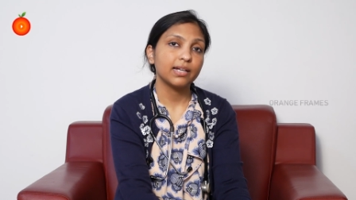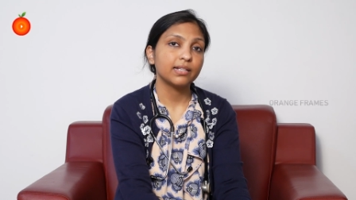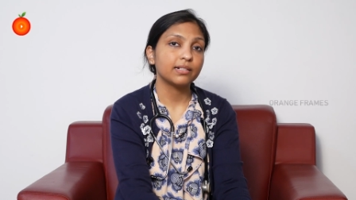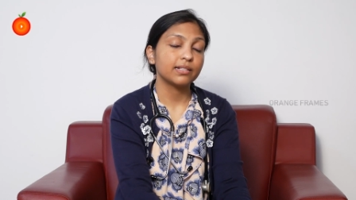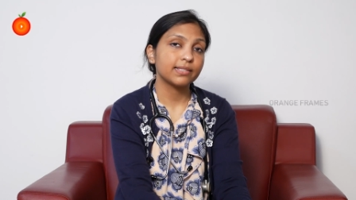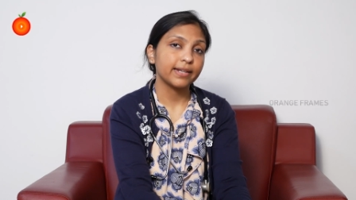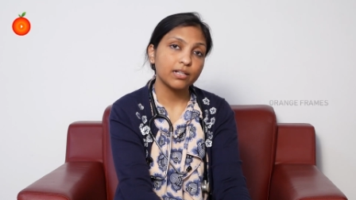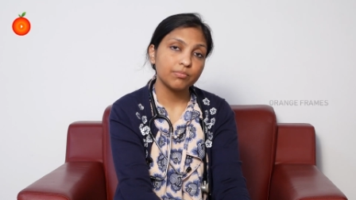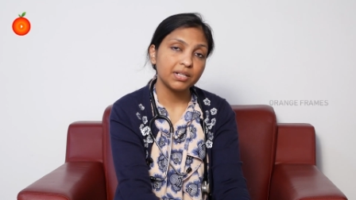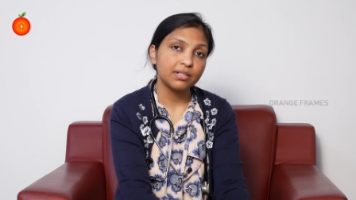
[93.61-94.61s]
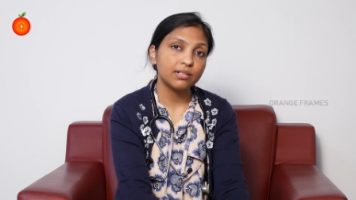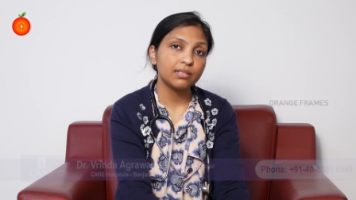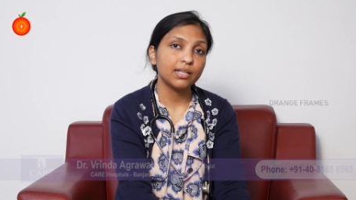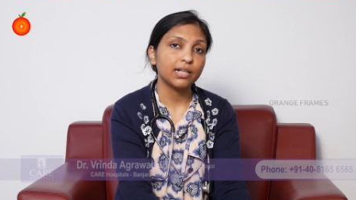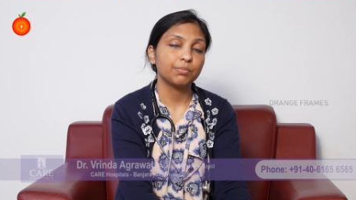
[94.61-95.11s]
and it is
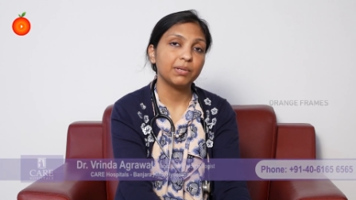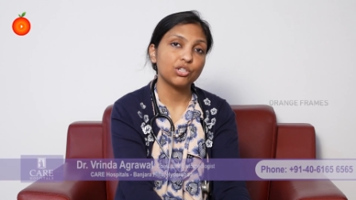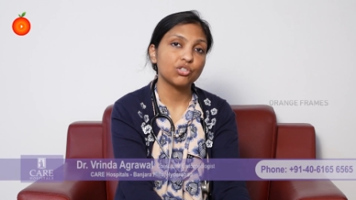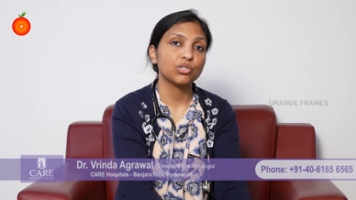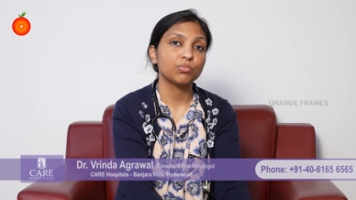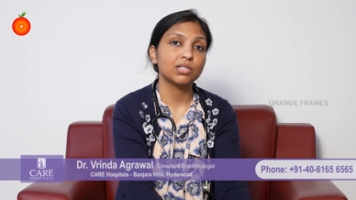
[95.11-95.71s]
recommended that patients